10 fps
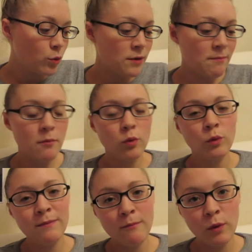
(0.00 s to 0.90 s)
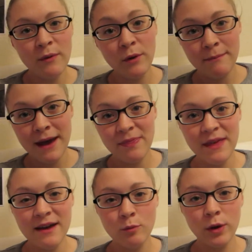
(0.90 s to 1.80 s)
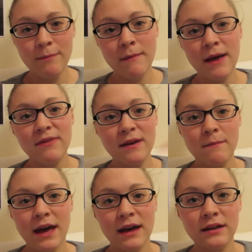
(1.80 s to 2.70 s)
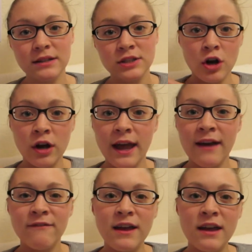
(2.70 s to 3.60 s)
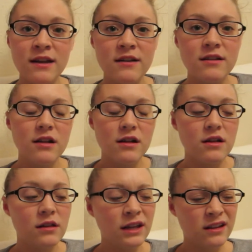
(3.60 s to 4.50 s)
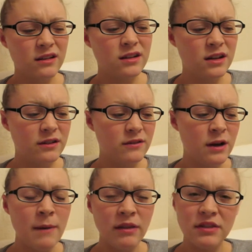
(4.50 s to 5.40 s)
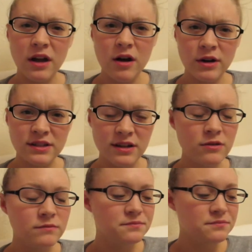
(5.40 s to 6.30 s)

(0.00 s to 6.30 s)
when we when we met them, we met them at a dog cafe, like a month ago or so.